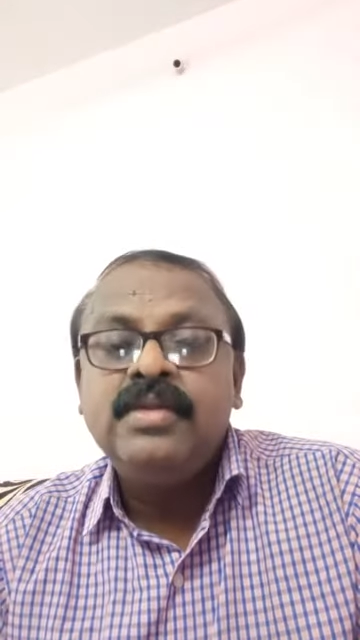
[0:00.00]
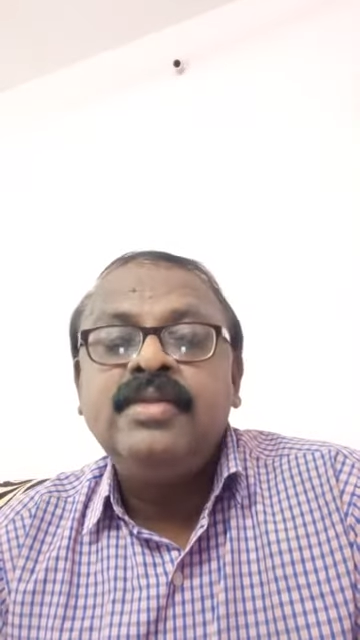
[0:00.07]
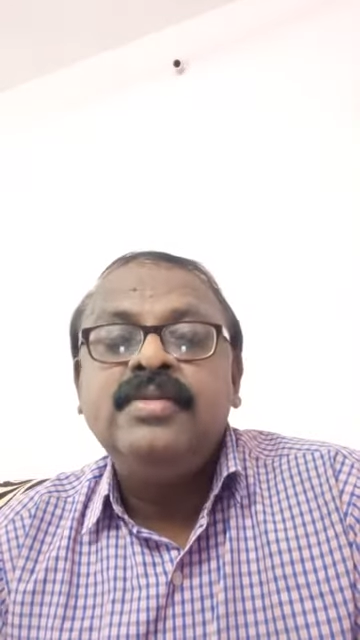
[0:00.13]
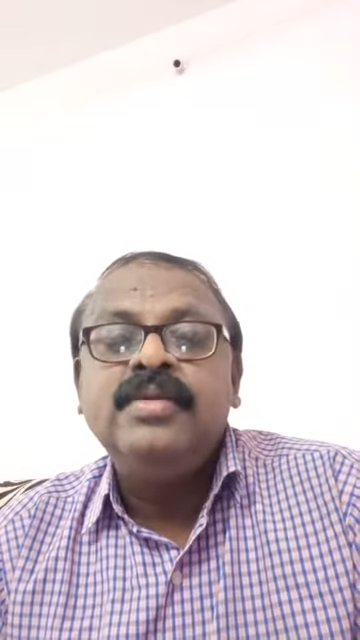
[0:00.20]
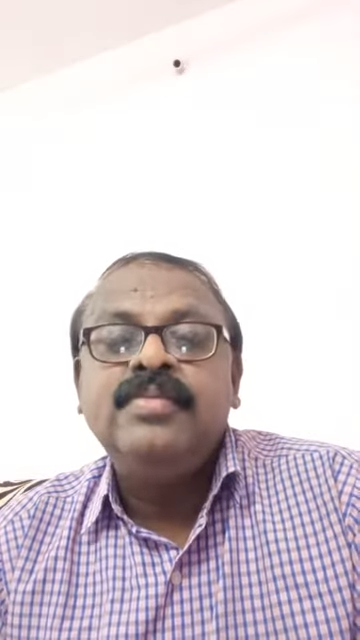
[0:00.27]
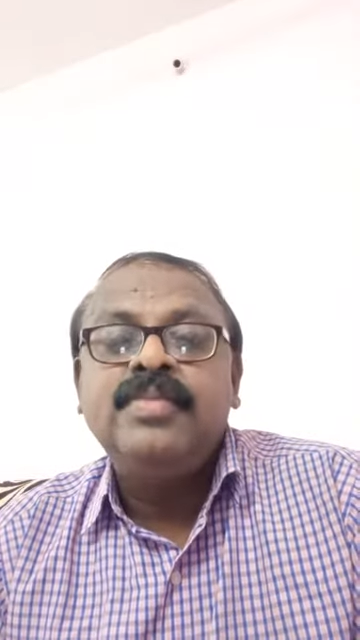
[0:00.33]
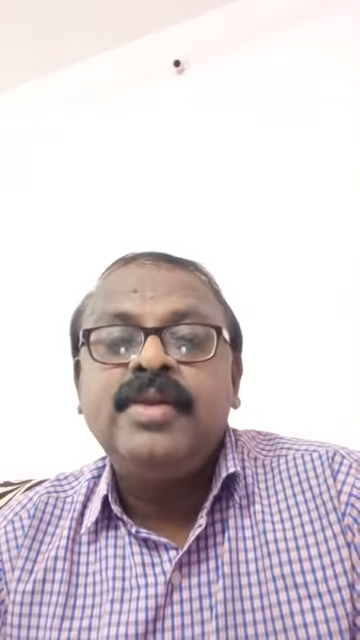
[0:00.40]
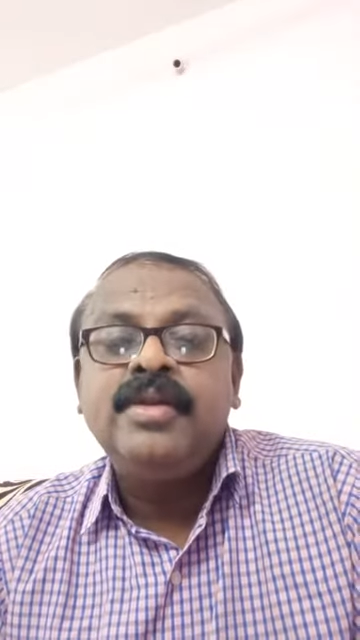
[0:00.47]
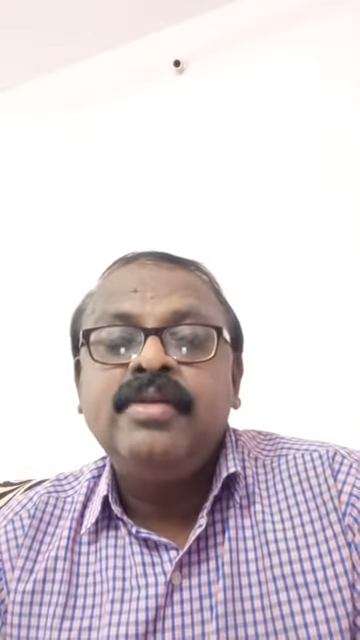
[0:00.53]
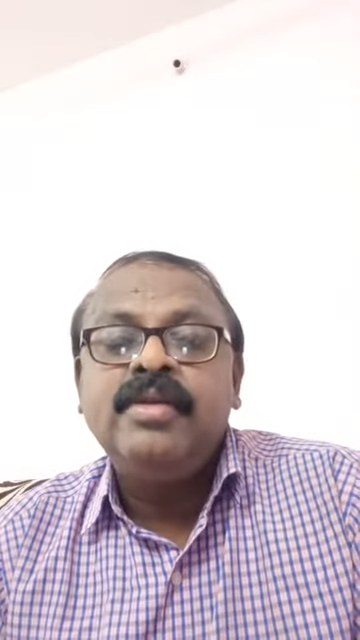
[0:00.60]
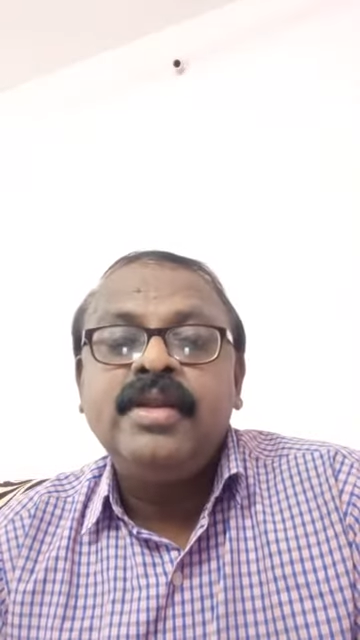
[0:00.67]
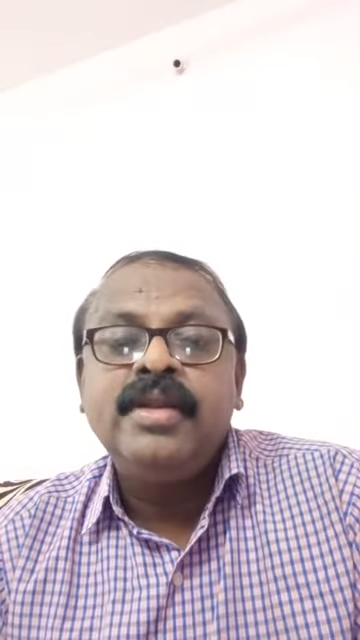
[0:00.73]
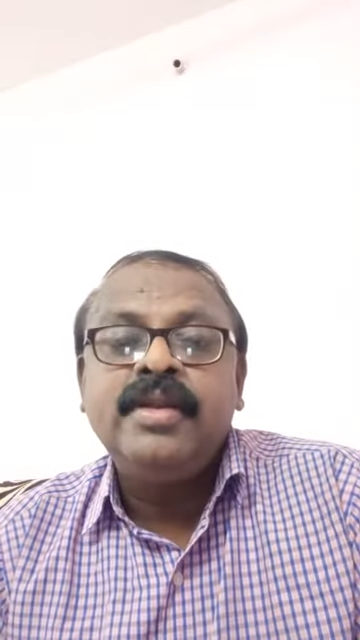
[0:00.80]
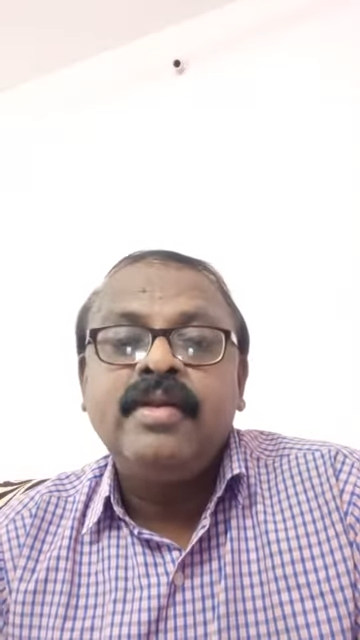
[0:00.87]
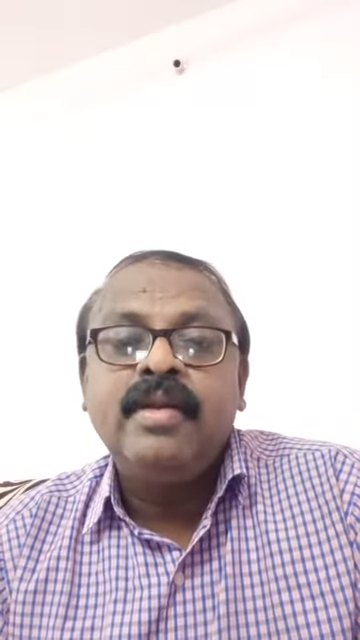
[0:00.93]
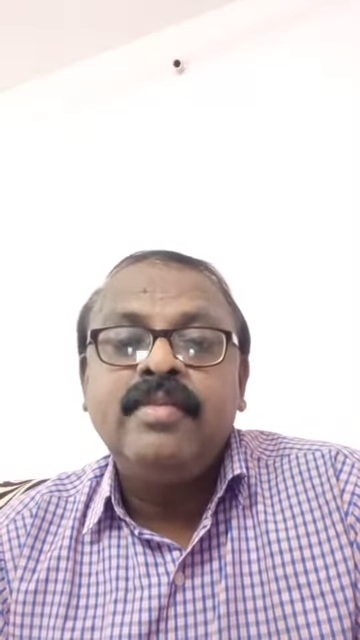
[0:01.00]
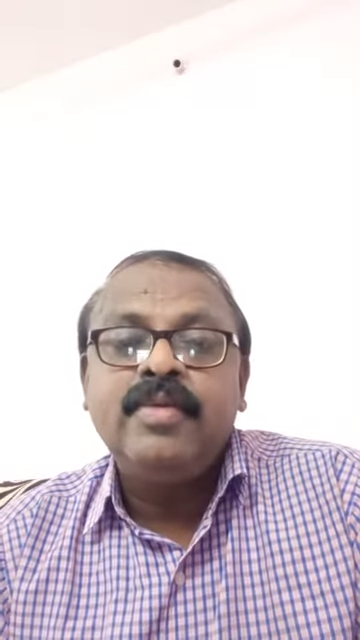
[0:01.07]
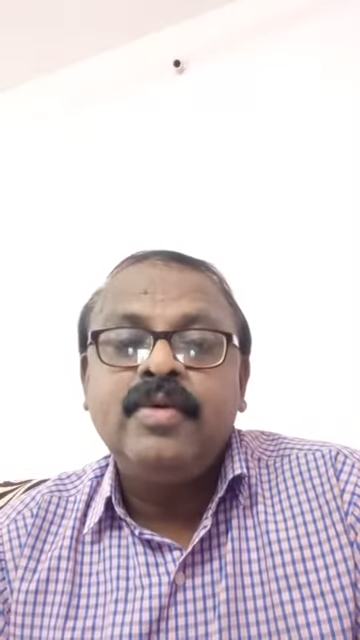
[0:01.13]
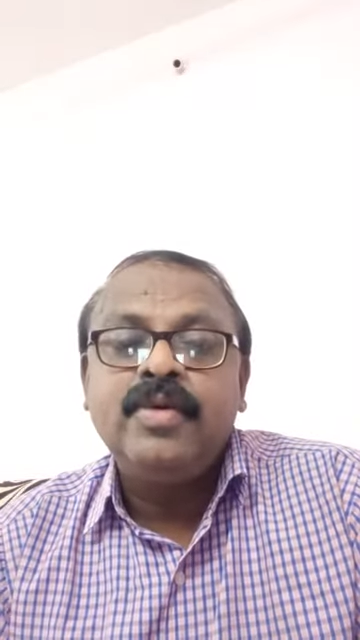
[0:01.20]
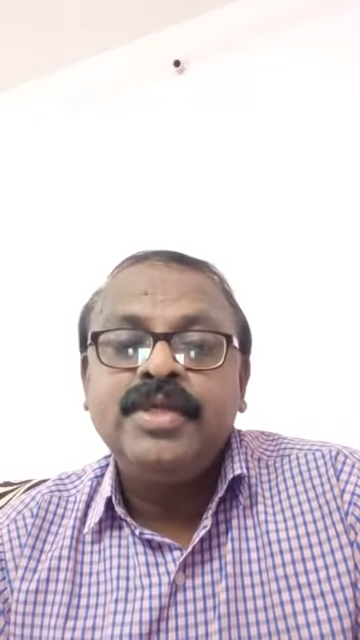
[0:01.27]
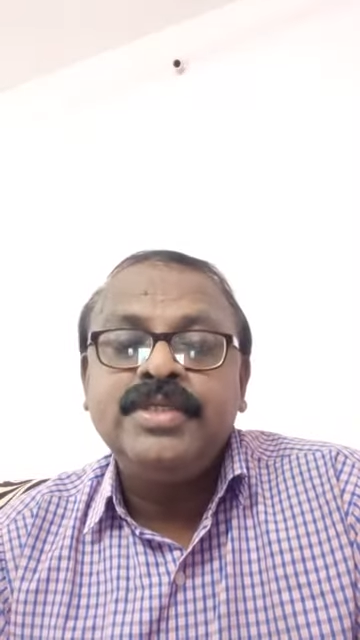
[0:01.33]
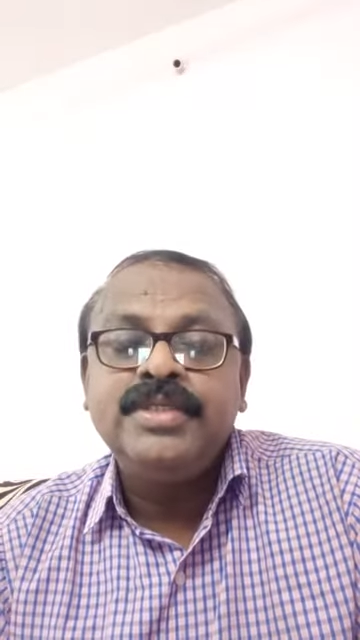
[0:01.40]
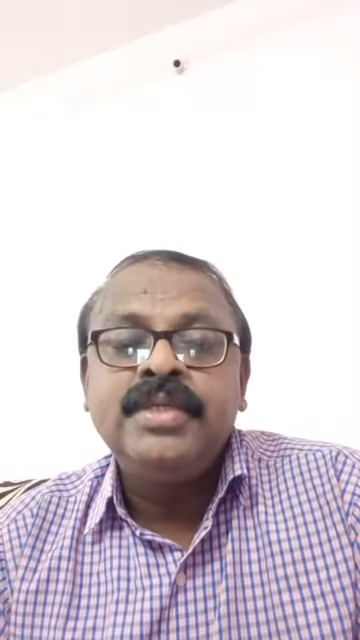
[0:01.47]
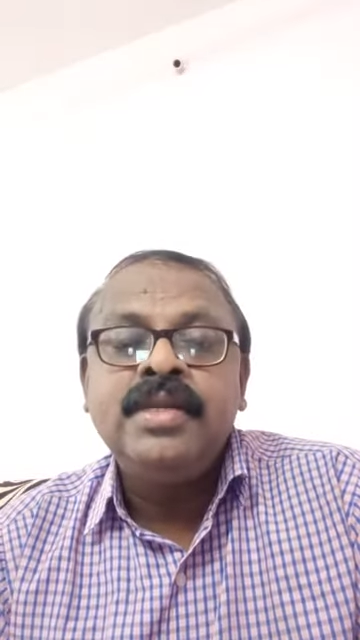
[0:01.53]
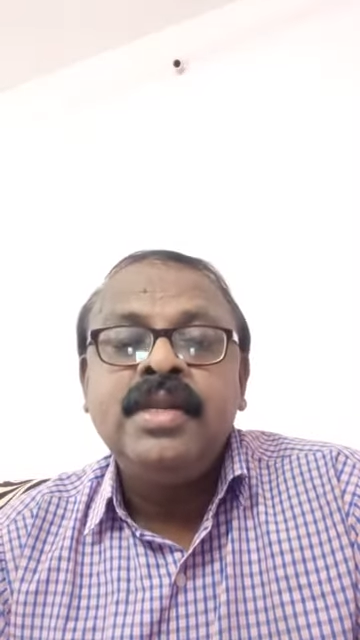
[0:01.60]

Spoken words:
the particular crop rotation,